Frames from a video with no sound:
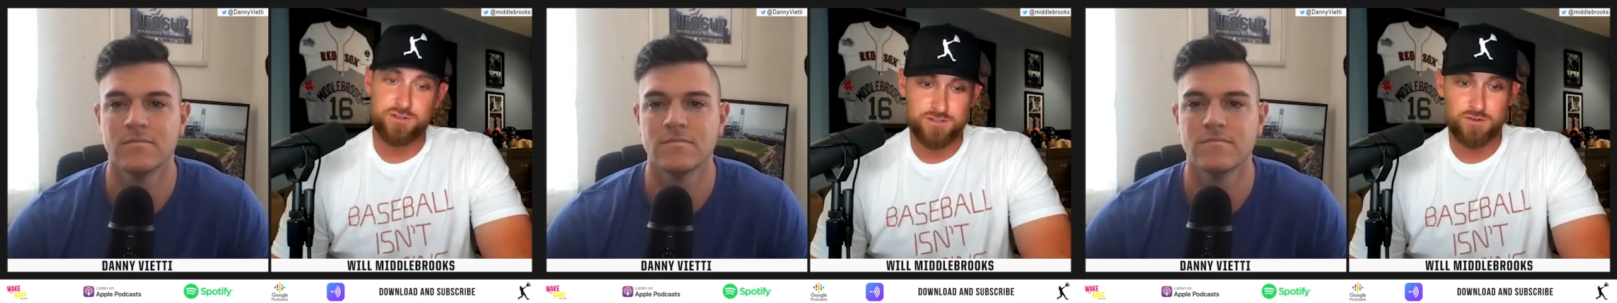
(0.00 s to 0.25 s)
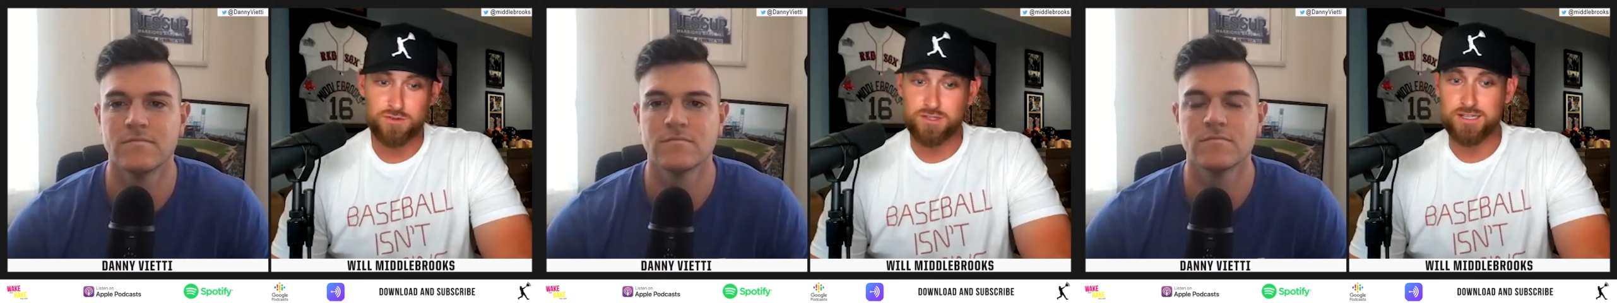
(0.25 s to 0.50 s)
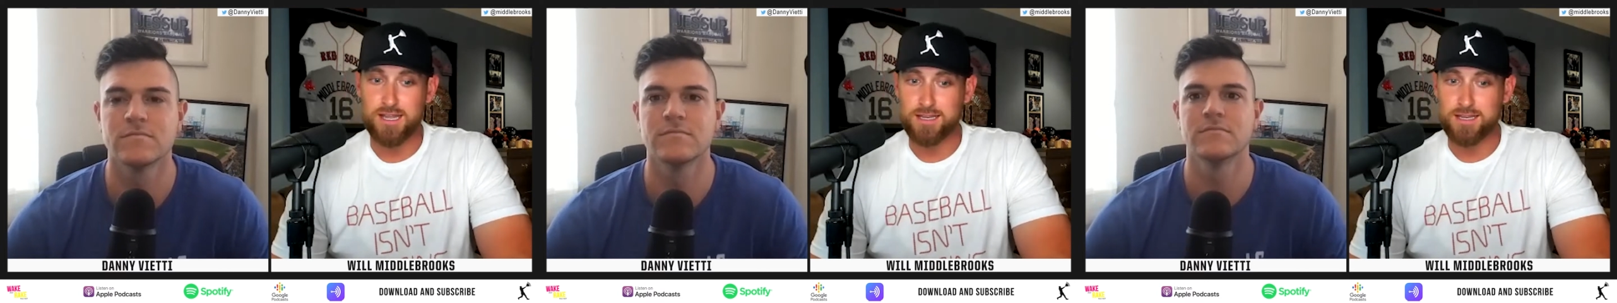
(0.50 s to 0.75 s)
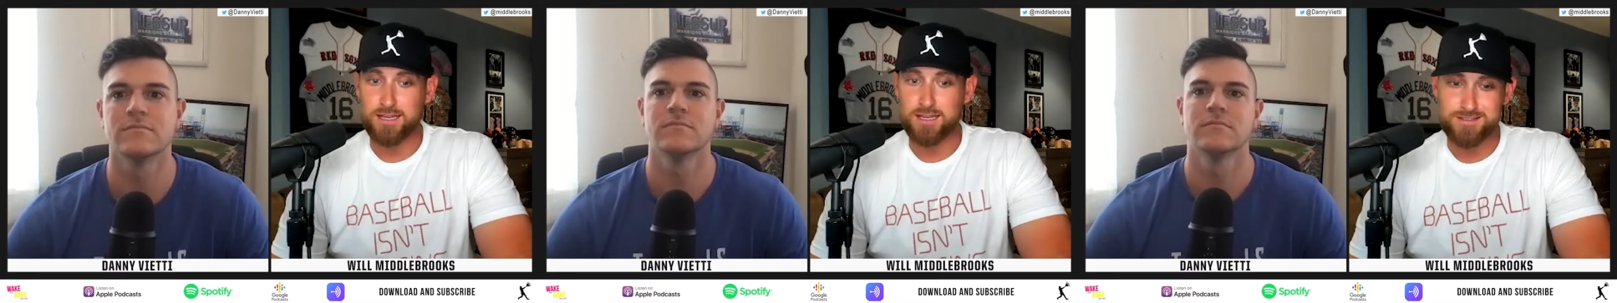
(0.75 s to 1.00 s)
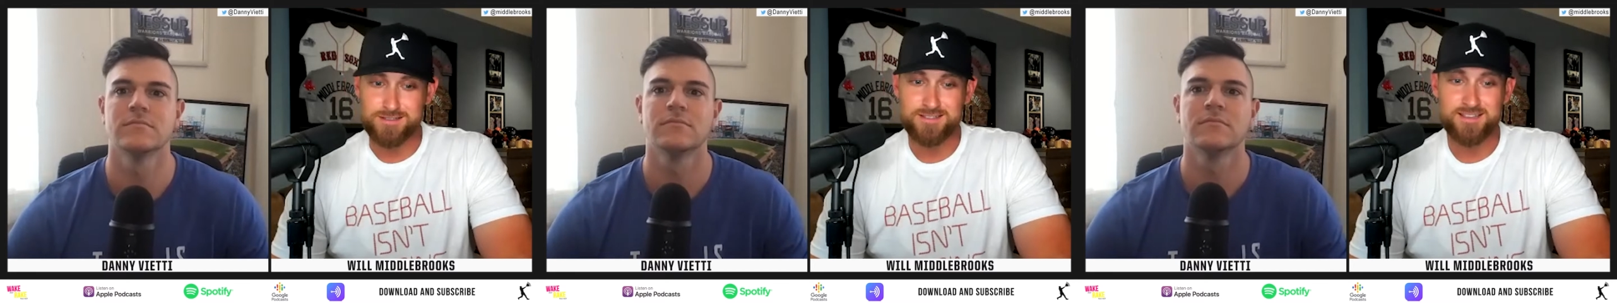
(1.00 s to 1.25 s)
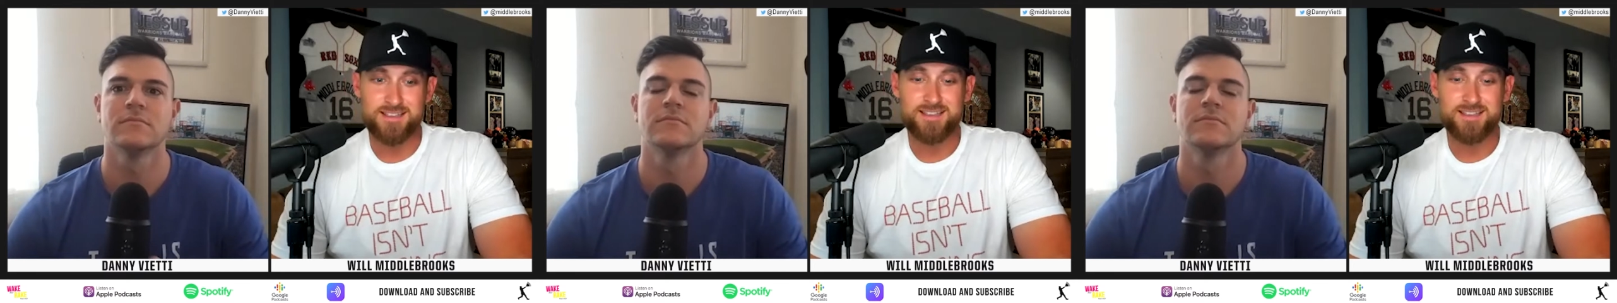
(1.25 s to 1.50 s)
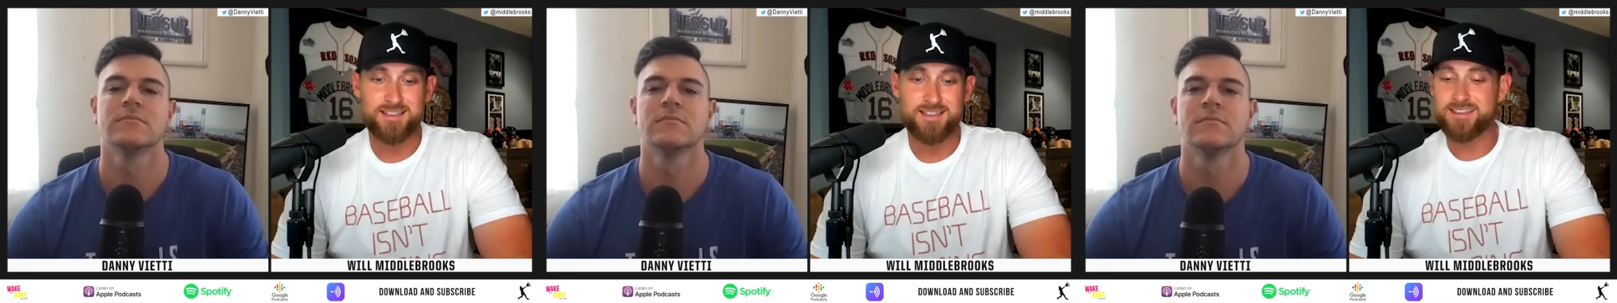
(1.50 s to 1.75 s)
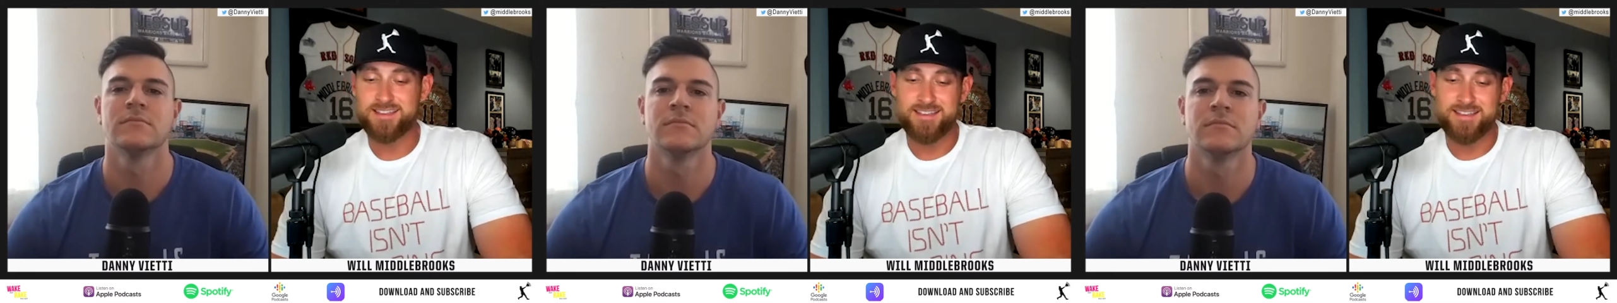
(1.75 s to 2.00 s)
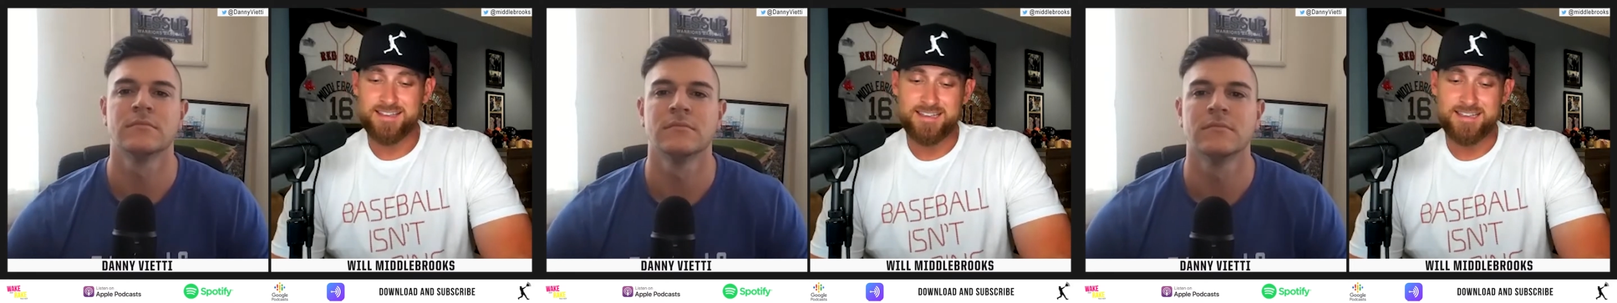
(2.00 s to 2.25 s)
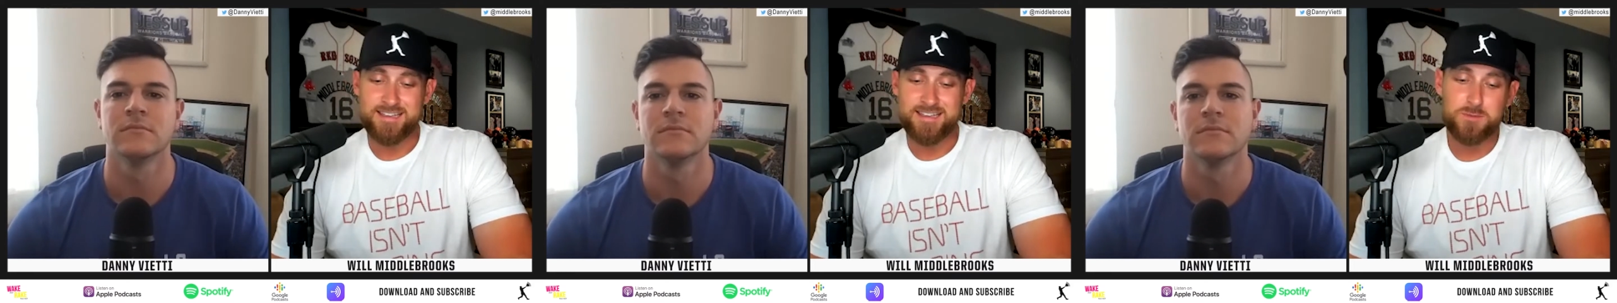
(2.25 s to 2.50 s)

Speaker 1: or the Yankees isn't going to